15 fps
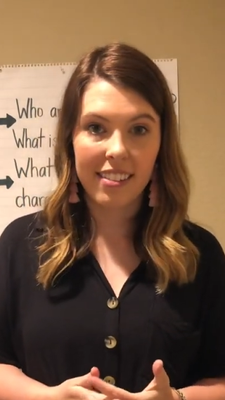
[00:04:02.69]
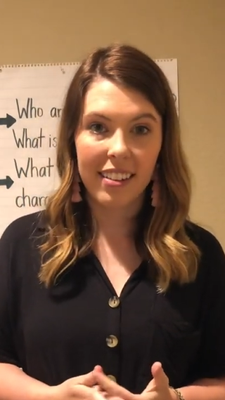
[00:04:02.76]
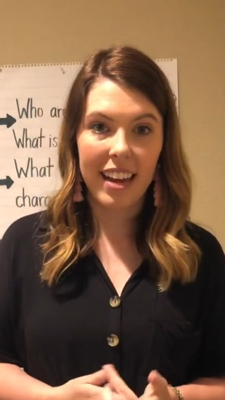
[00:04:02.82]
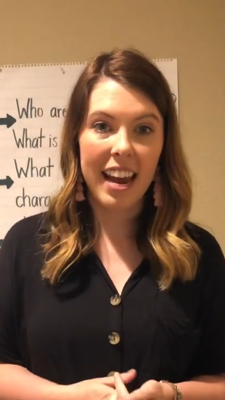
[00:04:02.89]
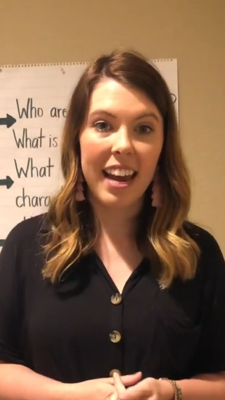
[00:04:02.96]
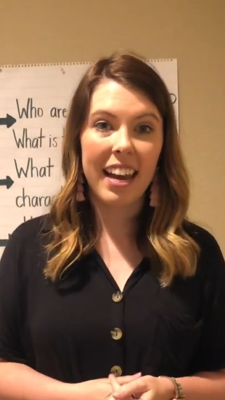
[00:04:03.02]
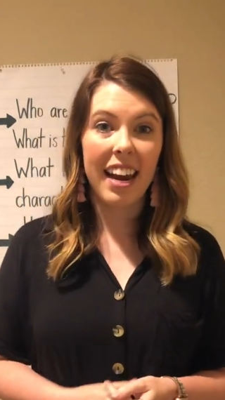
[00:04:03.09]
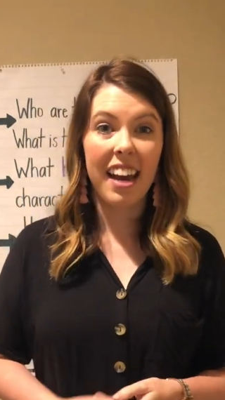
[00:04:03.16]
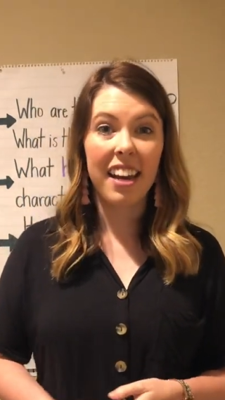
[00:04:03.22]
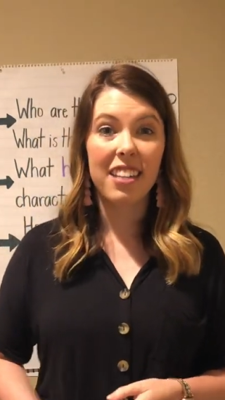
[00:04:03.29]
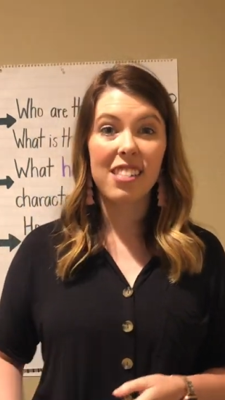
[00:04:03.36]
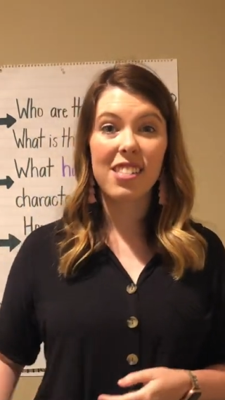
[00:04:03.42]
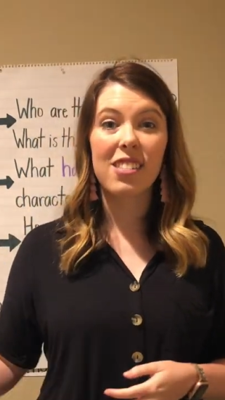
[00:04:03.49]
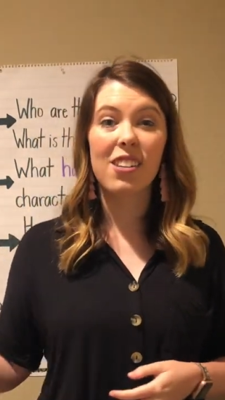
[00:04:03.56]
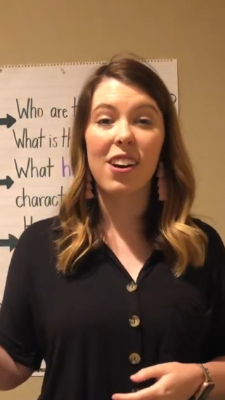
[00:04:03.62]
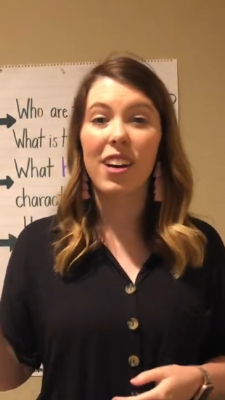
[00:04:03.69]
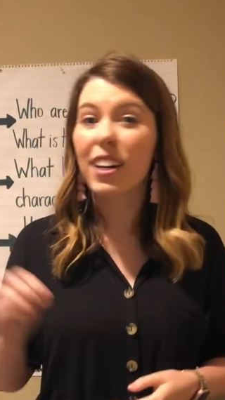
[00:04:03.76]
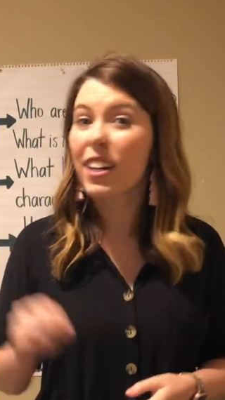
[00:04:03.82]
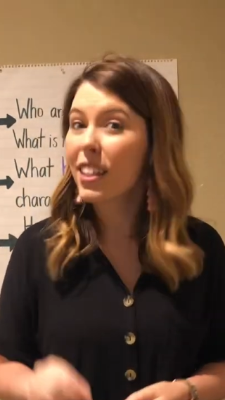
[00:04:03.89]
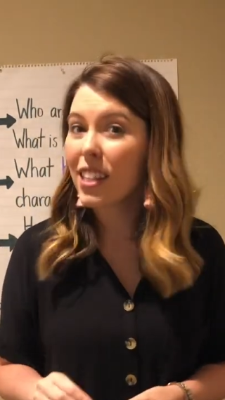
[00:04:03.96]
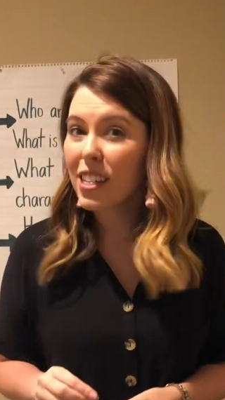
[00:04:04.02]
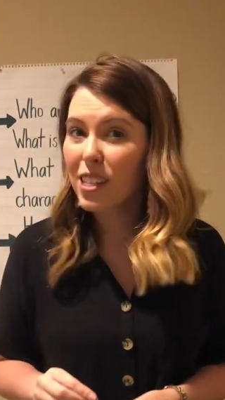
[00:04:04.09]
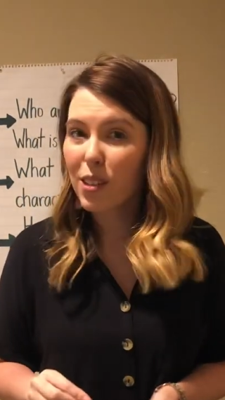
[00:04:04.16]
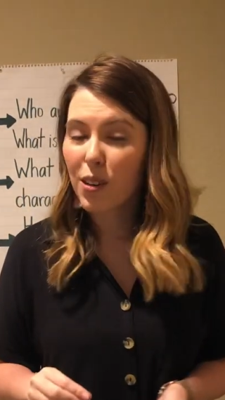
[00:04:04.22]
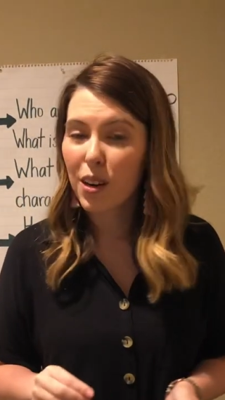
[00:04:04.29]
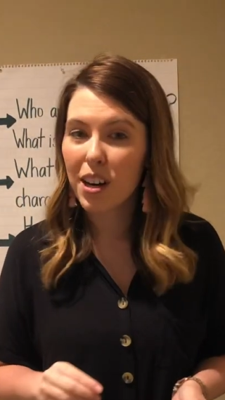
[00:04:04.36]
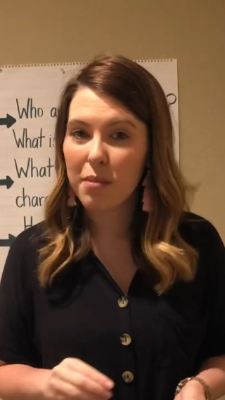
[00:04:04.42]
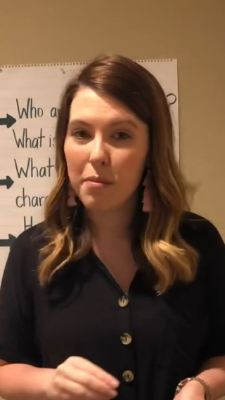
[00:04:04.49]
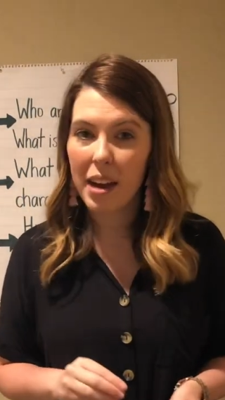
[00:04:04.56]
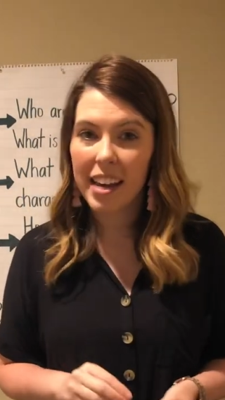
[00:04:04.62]
okay, and I started the
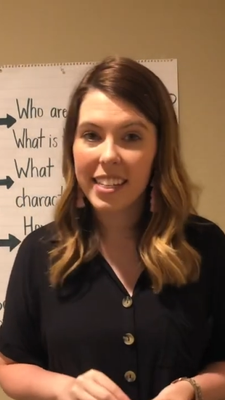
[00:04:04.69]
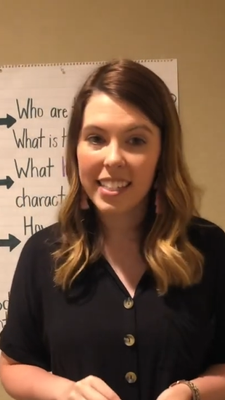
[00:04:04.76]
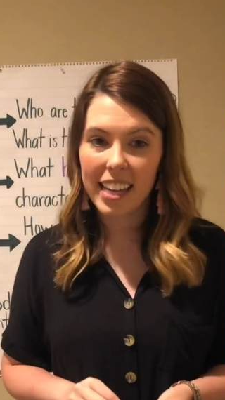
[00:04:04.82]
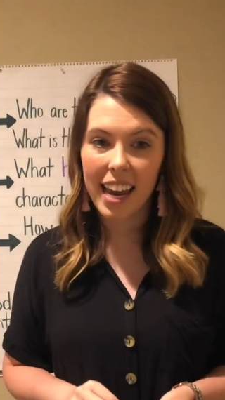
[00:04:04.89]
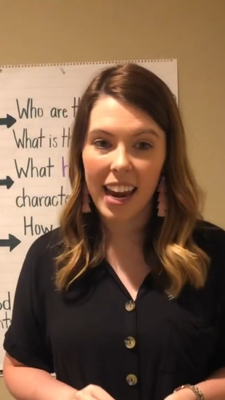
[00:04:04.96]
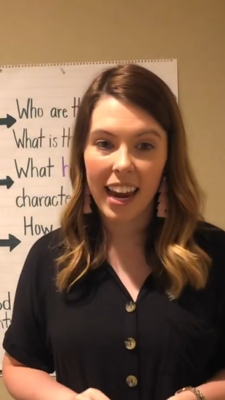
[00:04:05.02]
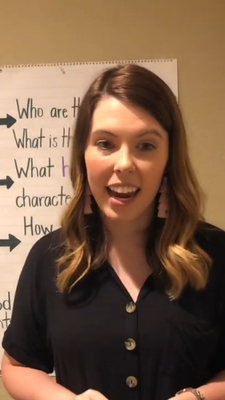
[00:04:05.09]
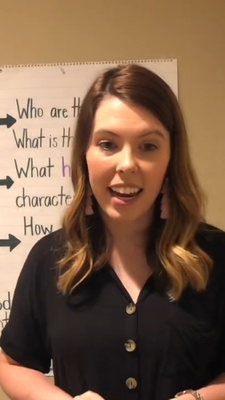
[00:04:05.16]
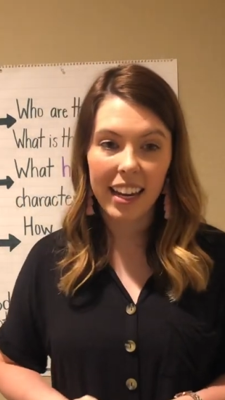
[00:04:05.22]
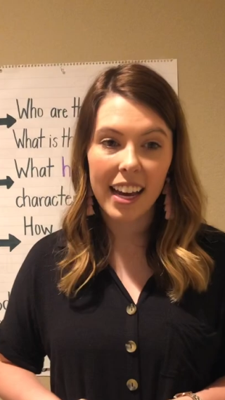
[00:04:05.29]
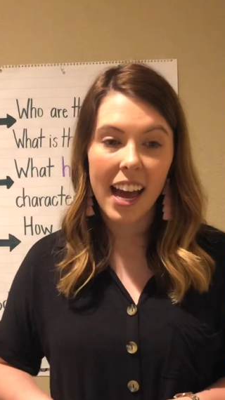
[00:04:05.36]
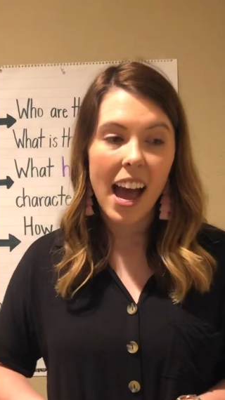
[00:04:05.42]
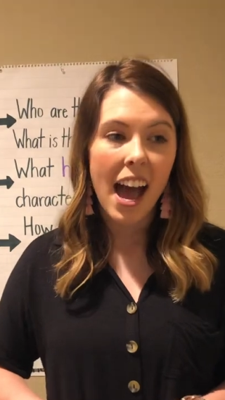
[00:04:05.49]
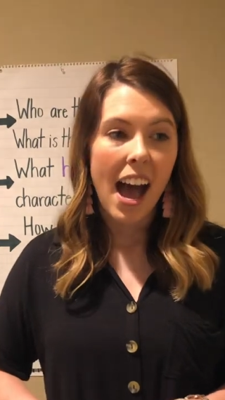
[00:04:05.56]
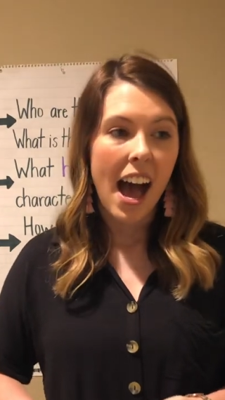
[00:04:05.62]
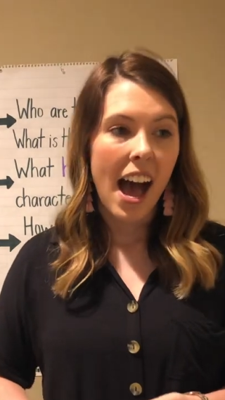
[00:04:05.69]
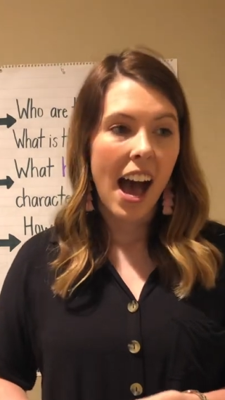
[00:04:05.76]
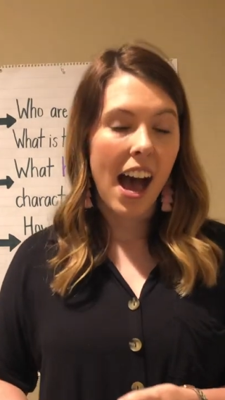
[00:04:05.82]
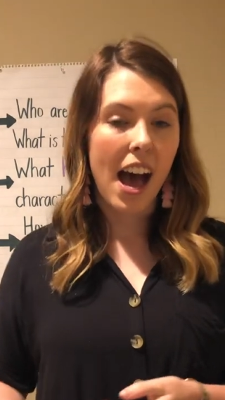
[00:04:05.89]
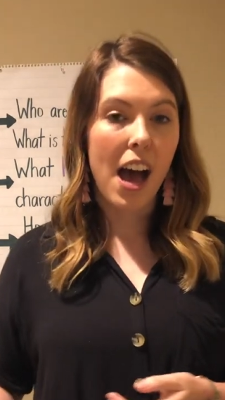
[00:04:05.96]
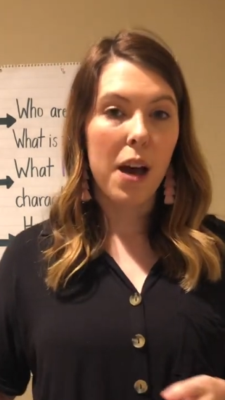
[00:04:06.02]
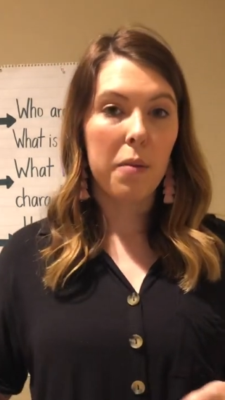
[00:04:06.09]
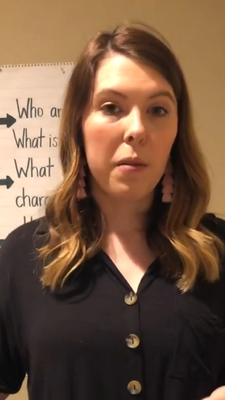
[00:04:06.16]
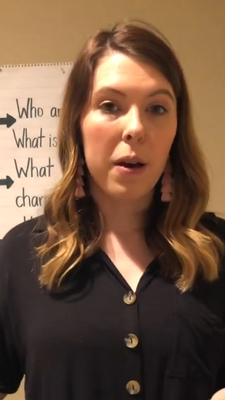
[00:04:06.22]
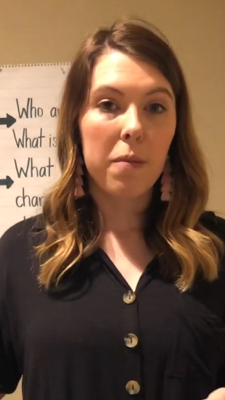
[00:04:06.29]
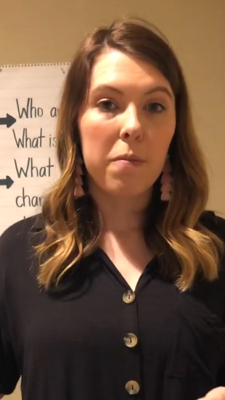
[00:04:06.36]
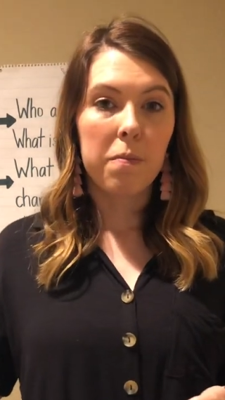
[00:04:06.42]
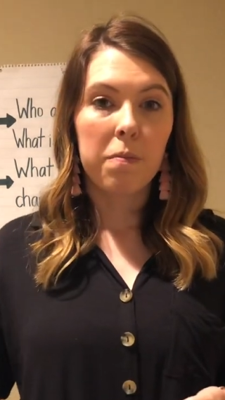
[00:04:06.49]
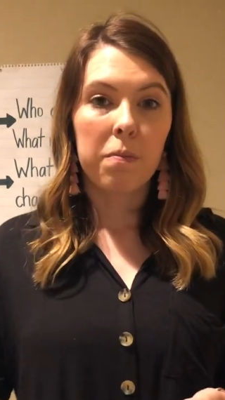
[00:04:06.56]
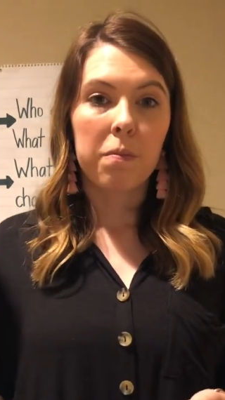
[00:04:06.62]
story by saying
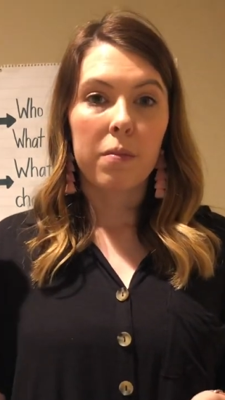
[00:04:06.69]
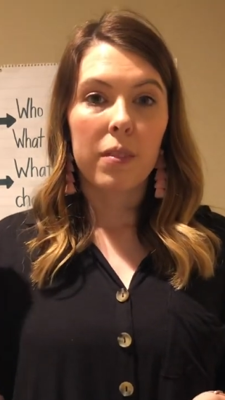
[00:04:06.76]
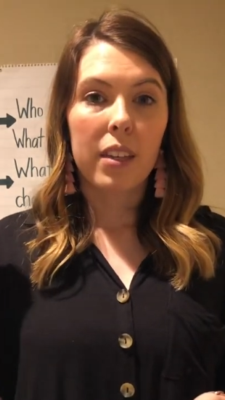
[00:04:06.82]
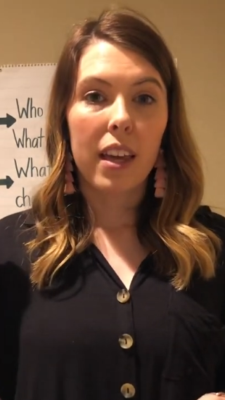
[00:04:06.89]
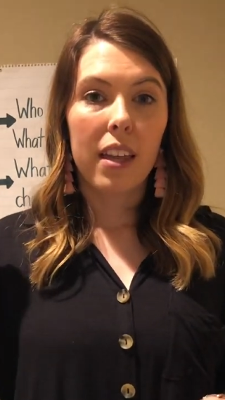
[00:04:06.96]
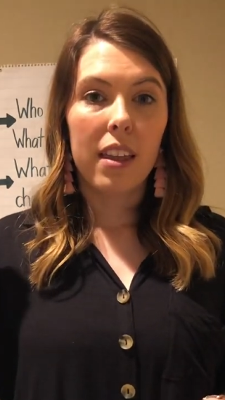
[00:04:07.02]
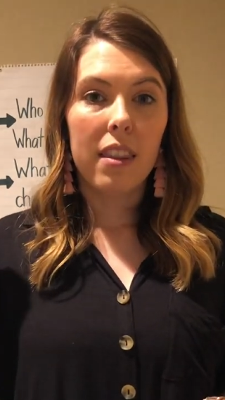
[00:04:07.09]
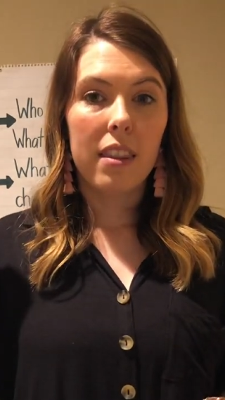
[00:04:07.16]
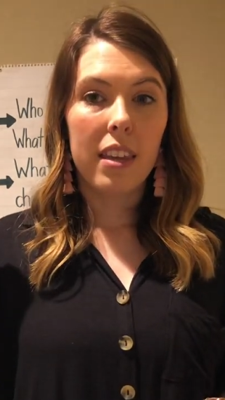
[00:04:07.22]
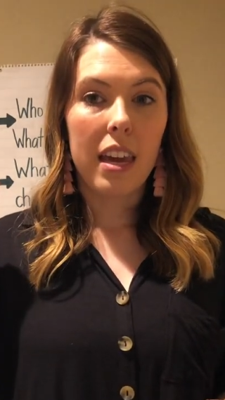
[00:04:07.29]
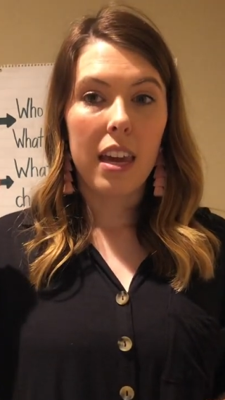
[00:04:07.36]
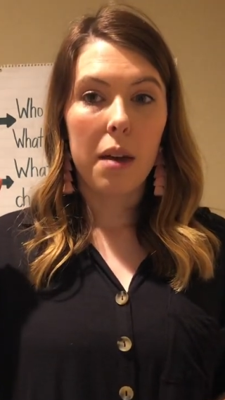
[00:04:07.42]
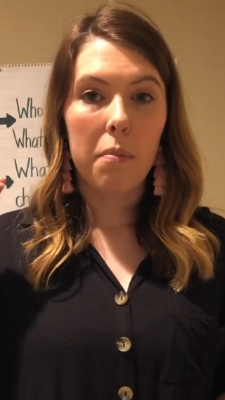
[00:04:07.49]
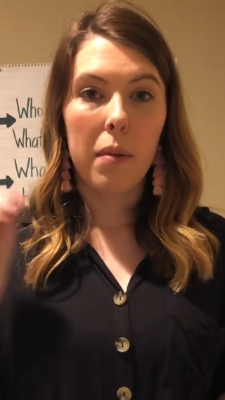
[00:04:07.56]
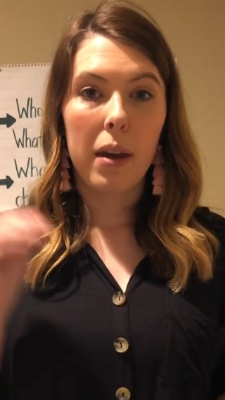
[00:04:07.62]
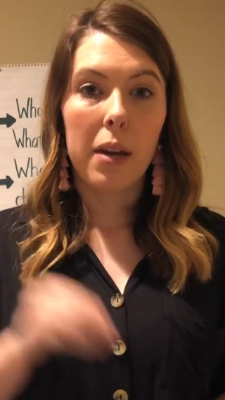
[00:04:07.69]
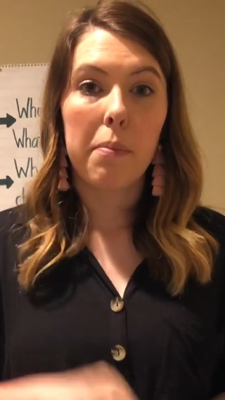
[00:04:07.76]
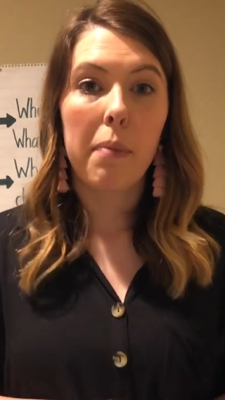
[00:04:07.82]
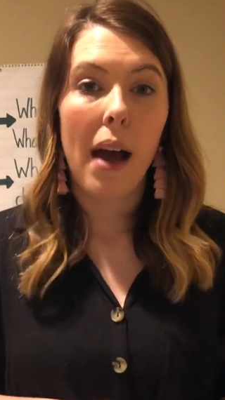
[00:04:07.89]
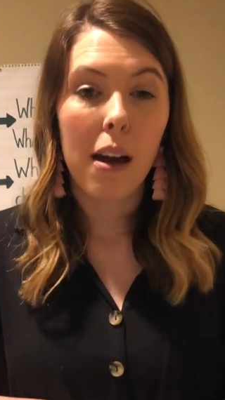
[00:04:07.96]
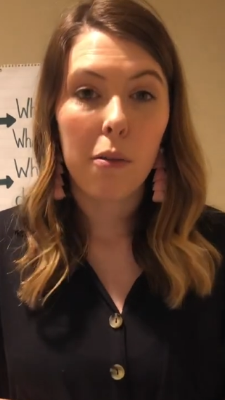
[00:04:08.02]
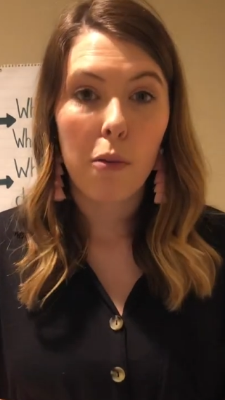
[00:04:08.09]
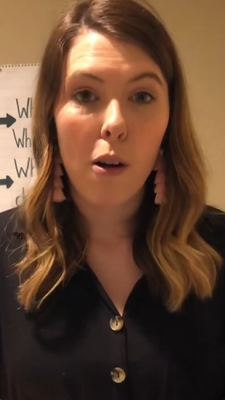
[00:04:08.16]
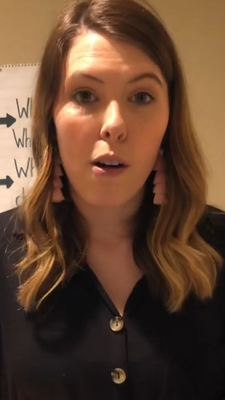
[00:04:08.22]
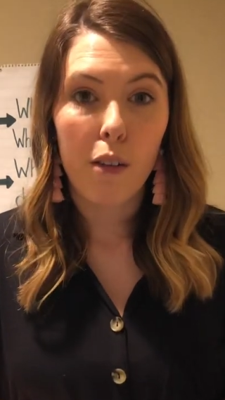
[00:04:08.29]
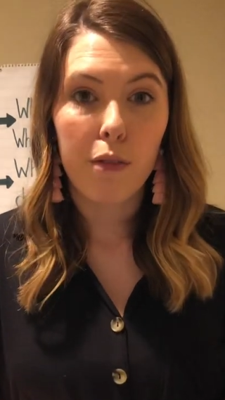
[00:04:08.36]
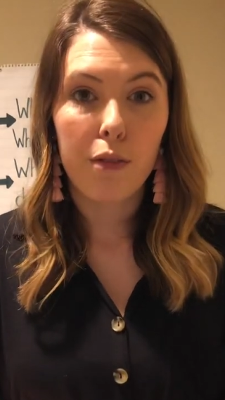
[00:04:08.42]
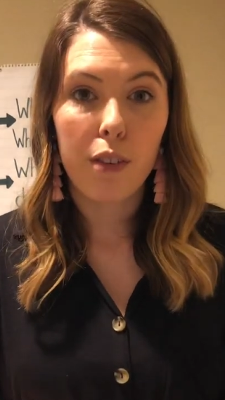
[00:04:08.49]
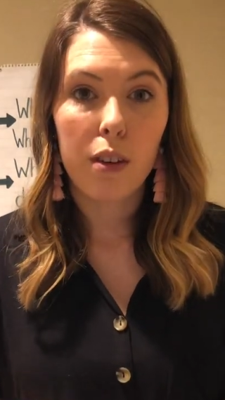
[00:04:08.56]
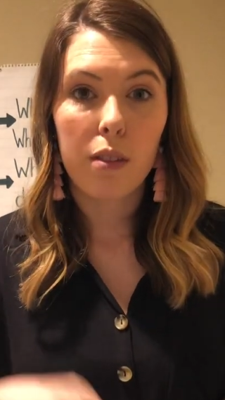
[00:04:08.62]
the big bad
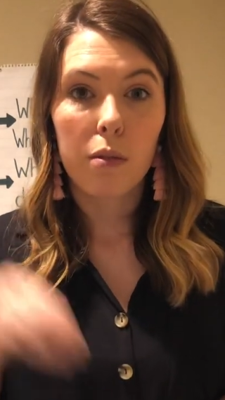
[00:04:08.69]
wolf